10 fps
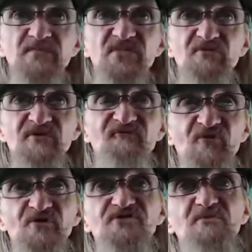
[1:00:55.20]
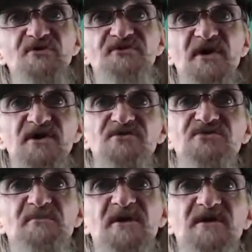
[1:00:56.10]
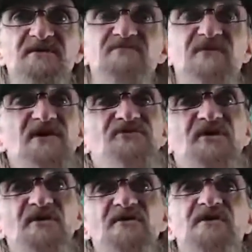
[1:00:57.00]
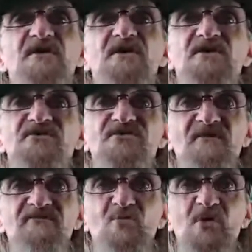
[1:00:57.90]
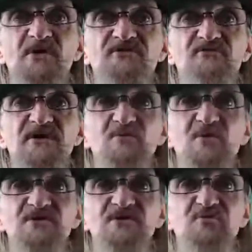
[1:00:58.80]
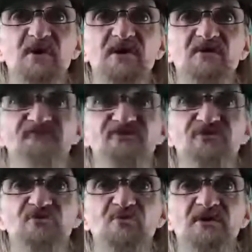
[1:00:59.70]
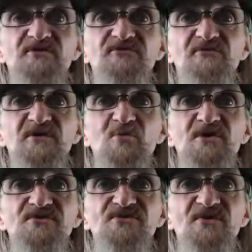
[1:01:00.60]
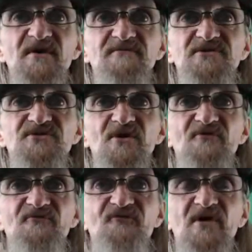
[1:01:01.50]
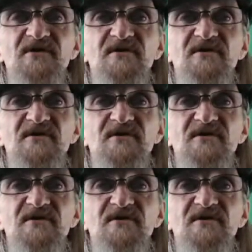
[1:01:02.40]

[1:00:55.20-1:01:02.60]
The reversible dates, man, right there. 713112, 21317 Delphi.